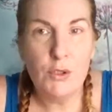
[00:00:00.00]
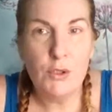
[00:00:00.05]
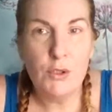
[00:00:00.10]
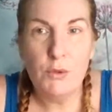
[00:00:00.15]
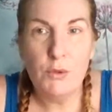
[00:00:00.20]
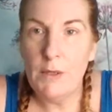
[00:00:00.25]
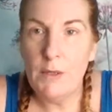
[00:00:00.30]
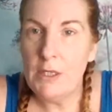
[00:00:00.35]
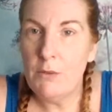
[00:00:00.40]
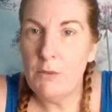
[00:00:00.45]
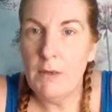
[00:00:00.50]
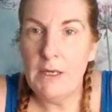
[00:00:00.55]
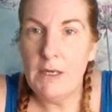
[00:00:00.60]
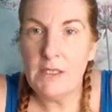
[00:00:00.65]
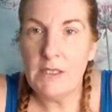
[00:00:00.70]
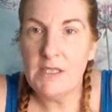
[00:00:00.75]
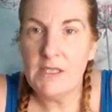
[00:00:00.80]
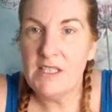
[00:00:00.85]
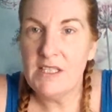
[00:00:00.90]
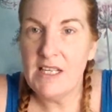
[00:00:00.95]
have all
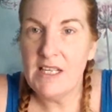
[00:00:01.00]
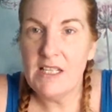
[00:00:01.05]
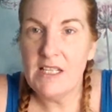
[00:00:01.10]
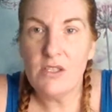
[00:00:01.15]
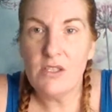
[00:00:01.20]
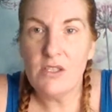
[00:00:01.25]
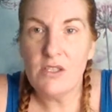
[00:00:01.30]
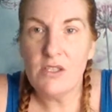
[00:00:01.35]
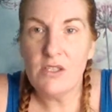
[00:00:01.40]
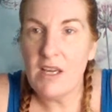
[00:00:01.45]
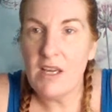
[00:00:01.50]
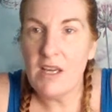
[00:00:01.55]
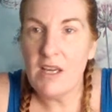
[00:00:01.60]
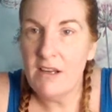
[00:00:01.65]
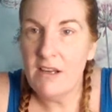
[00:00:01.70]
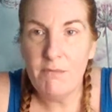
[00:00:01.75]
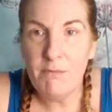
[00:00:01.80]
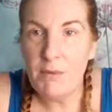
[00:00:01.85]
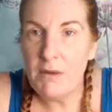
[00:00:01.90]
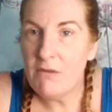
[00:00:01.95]
brought you to where you are
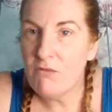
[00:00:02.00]
today.